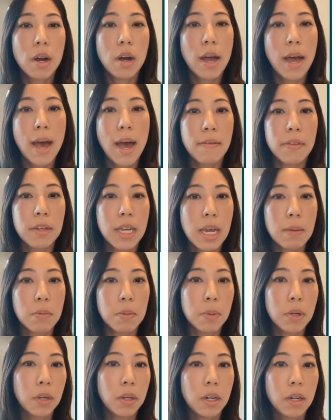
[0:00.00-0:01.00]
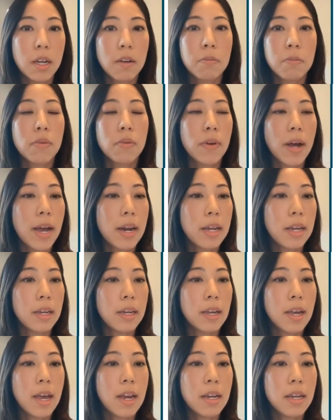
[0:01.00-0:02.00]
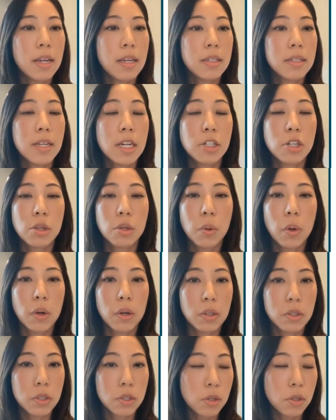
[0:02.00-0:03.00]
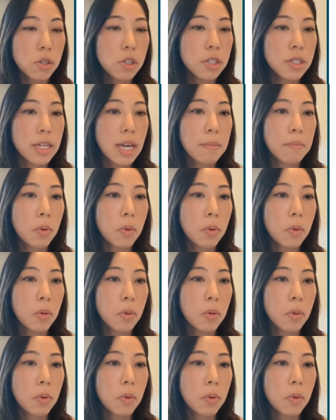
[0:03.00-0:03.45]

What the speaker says: have the capability of providing any Section 301 exclusions that